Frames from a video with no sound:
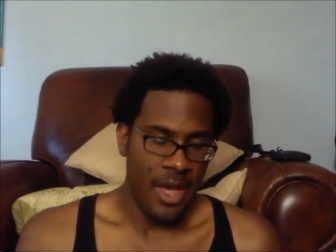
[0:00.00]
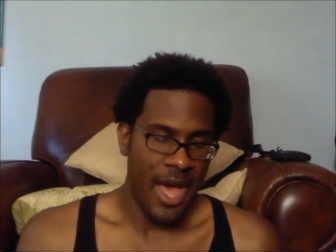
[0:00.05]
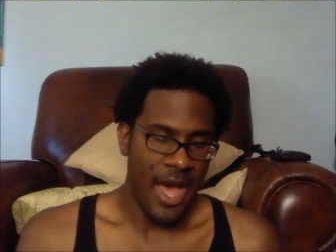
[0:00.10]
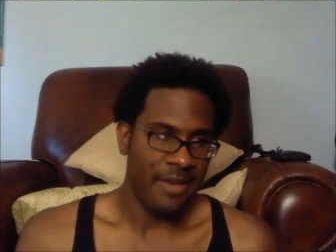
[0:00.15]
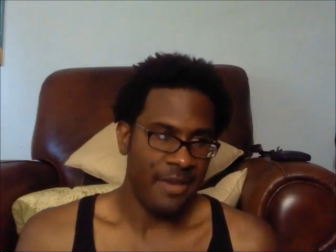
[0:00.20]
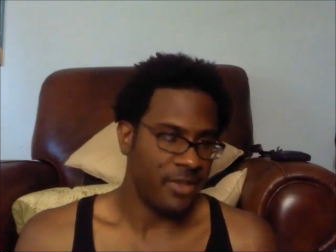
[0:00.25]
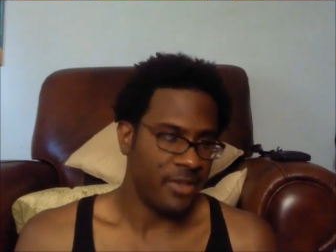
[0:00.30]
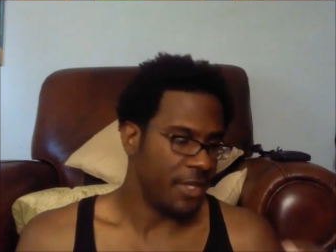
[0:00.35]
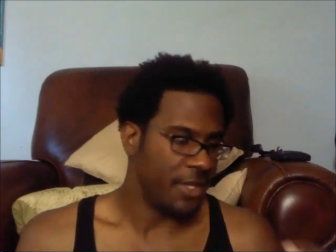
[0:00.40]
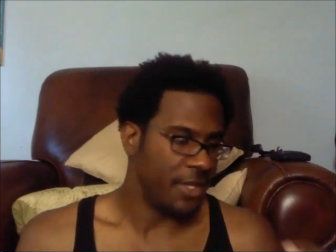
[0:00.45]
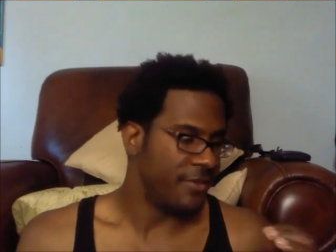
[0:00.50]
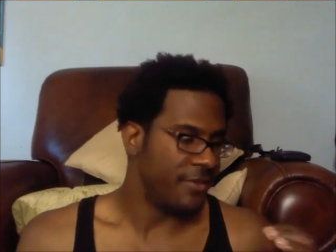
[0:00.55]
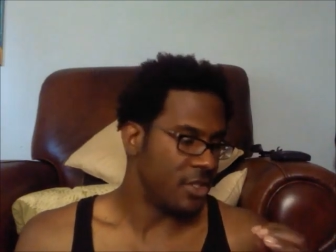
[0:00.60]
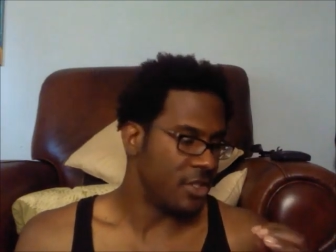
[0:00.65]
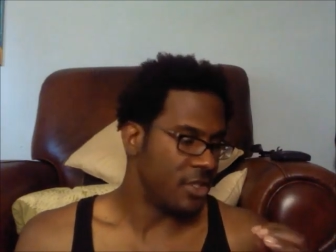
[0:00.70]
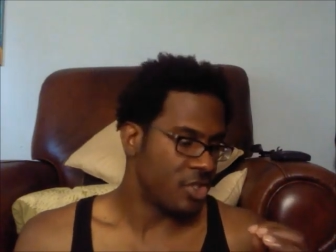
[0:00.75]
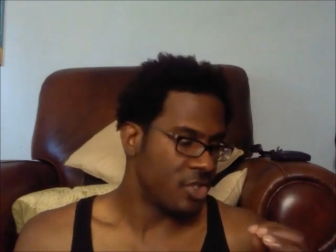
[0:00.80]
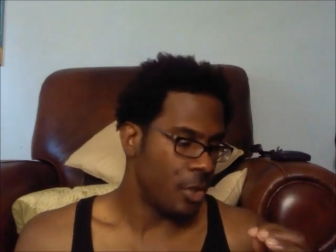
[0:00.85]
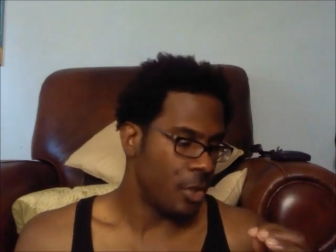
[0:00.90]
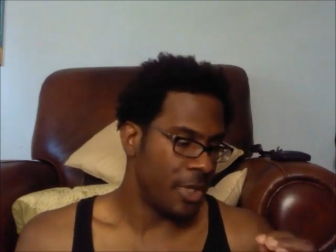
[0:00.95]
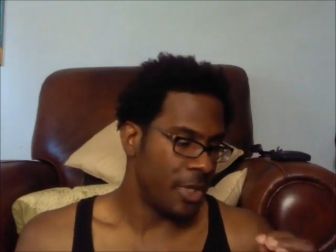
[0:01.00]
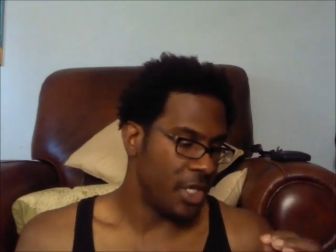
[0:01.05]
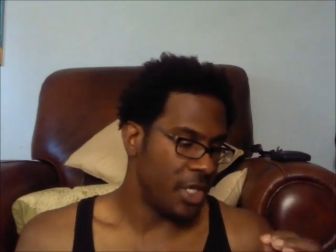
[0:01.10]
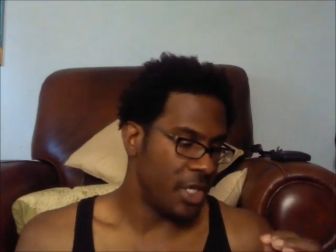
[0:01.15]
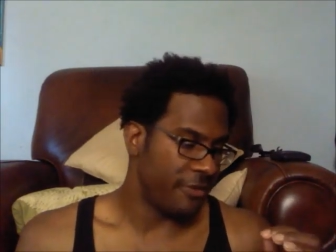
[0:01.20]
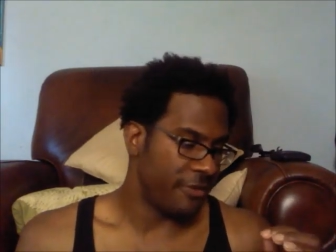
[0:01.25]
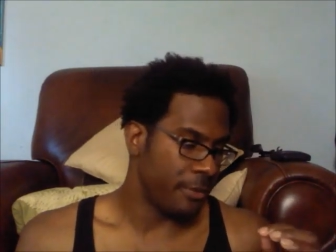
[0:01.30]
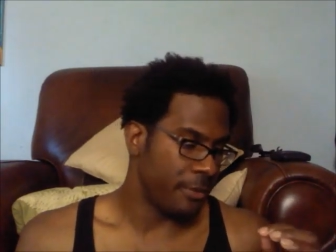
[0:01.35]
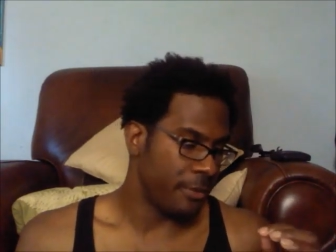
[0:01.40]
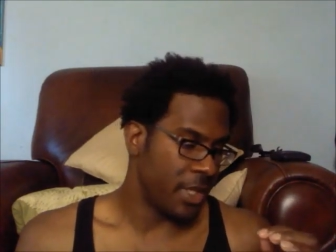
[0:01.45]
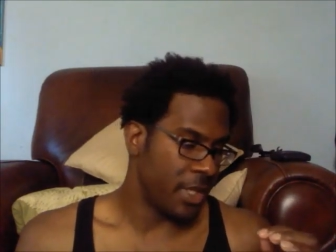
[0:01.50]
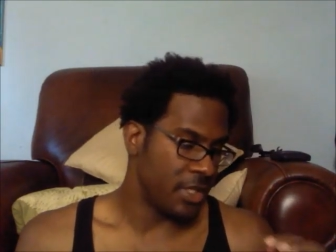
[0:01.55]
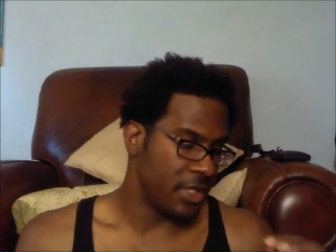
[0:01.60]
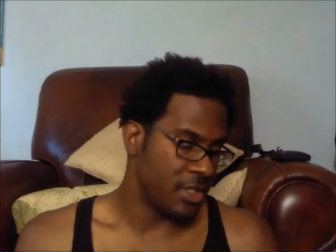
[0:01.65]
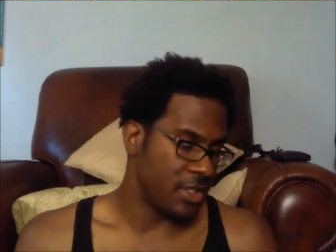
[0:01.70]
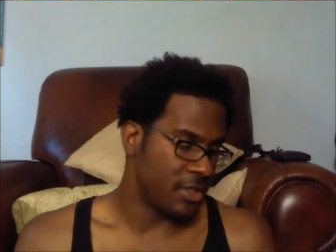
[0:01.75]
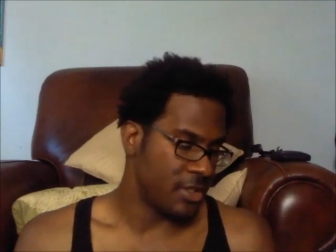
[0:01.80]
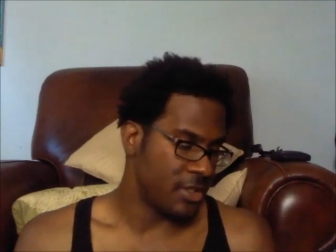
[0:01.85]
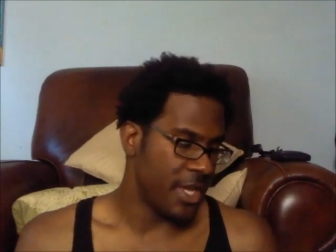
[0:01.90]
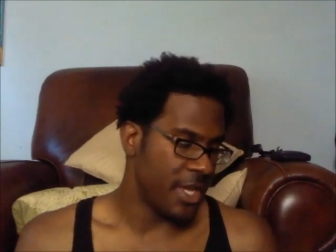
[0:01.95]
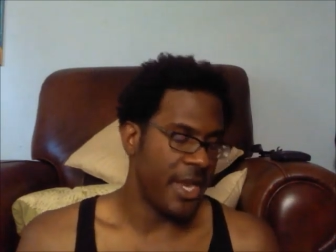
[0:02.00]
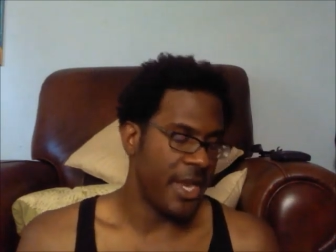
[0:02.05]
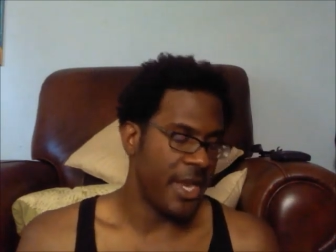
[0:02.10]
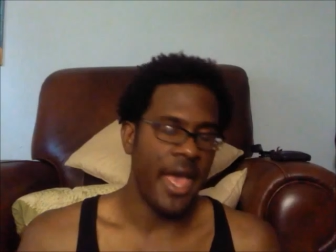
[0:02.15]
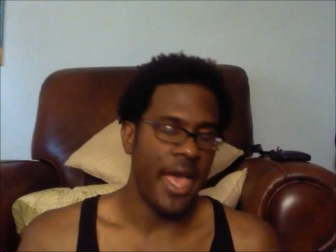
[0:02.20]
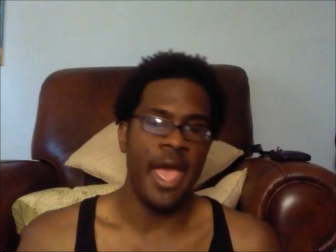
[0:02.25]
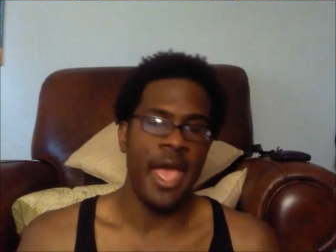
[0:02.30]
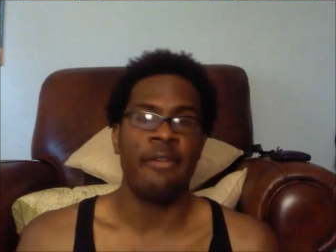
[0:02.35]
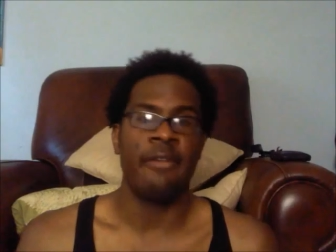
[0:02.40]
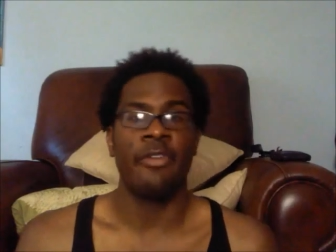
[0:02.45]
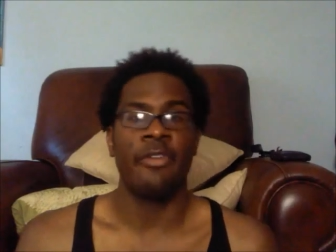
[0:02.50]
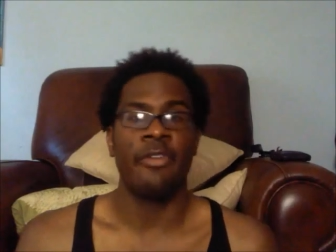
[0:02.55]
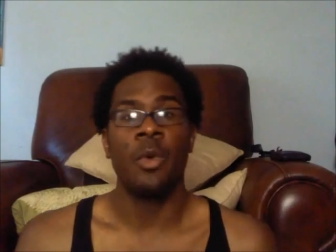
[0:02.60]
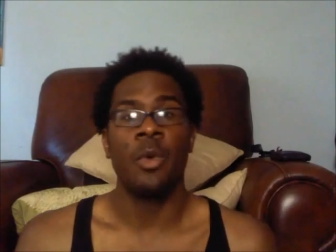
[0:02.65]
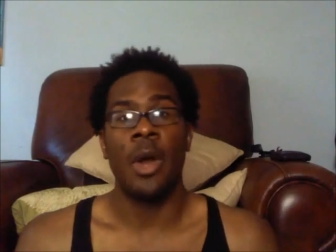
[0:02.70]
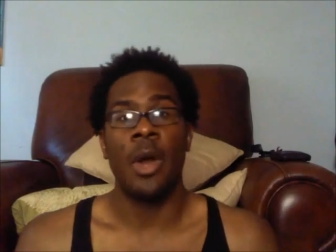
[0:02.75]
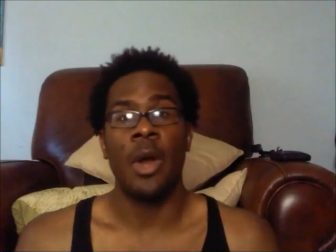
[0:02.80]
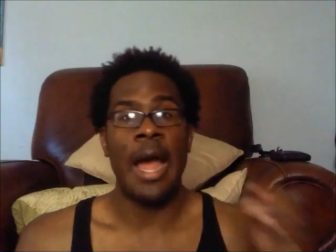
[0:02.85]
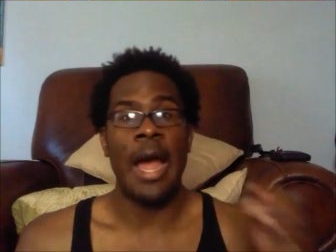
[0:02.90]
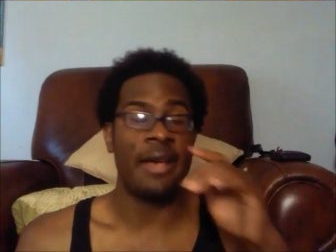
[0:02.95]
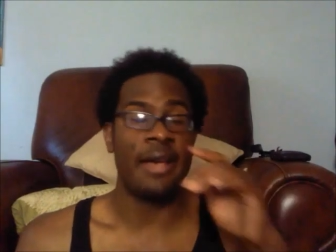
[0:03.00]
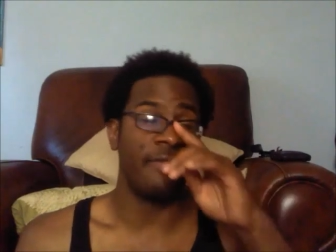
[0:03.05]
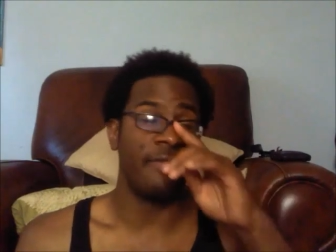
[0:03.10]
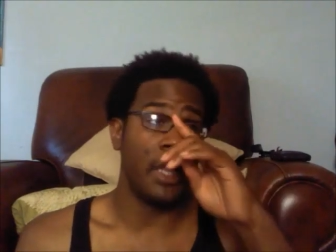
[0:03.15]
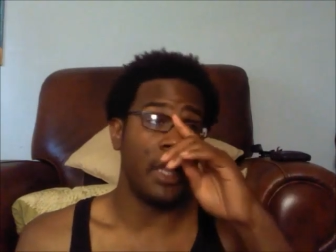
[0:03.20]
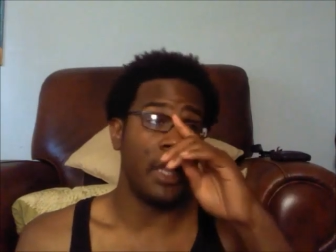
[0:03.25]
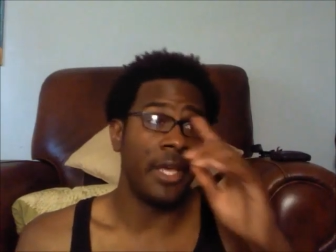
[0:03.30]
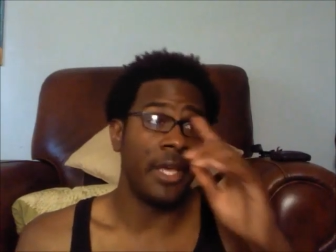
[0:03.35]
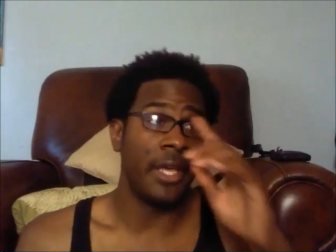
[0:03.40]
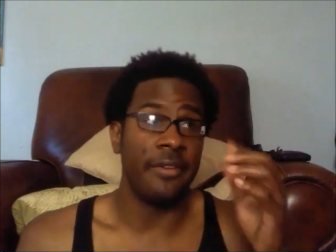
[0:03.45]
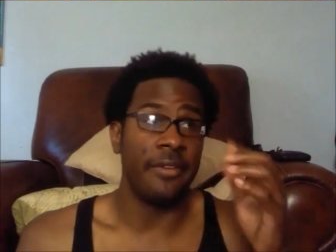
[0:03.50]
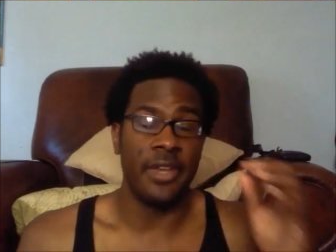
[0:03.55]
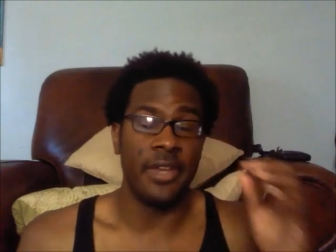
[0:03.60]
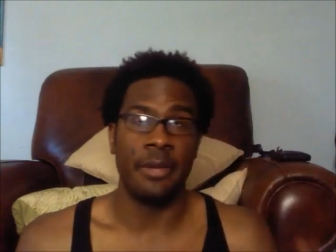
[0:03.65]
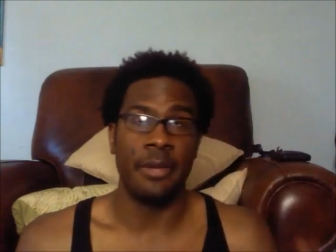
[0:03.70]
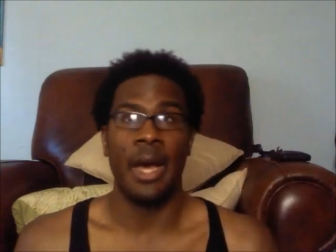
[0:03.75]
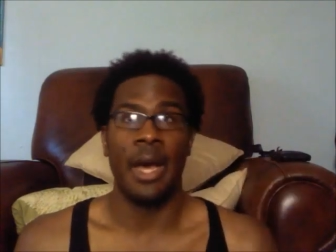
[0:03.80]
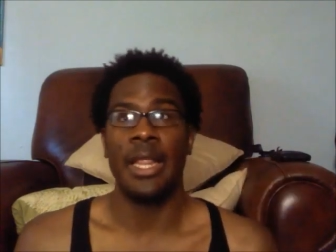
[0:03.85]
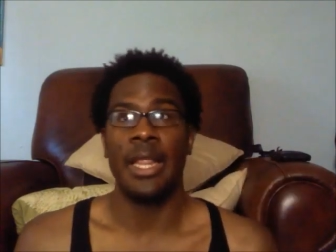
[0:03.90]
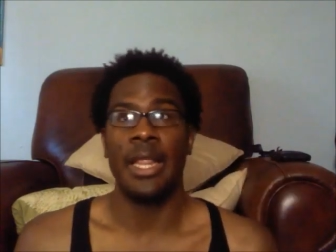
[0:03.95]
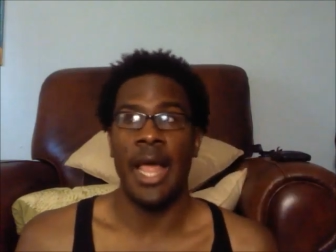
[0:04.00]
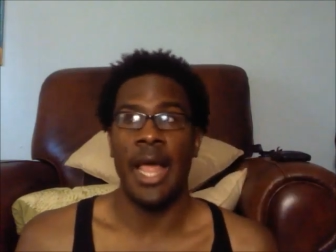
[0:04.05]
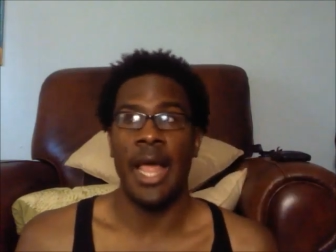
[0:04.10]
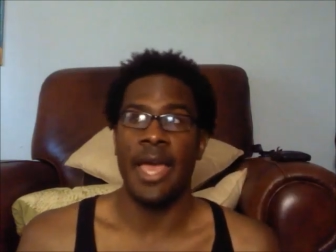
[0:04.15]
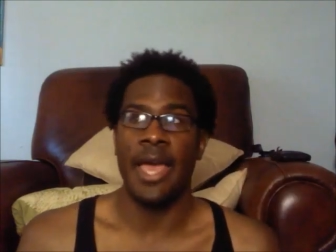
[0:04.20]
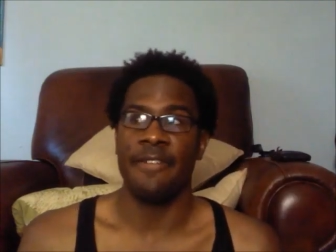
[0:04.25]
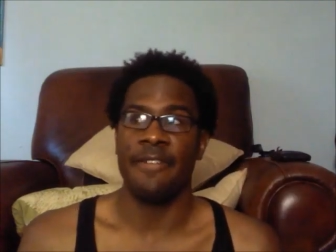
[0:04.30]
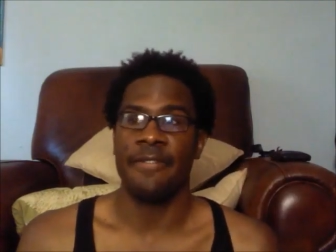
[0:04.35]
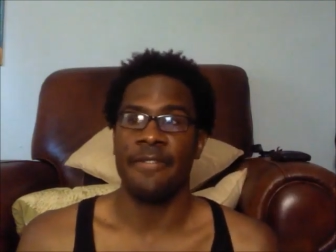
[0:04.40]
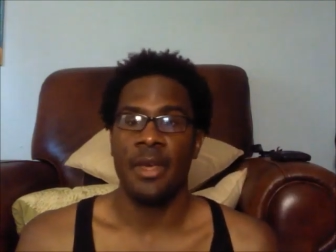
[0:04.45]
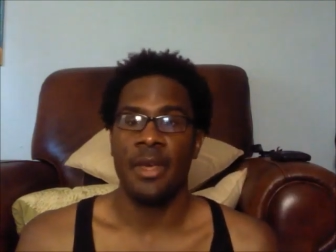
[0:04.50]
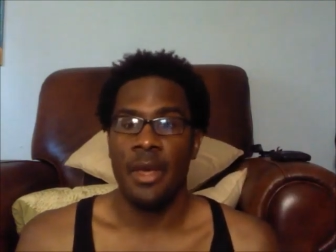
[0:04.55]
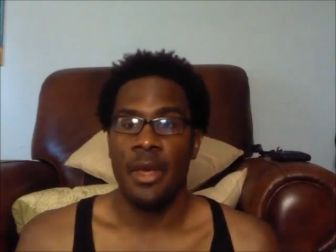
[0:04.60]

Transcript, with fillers: I've lived in so many different places, and everywhere I've lived in my life,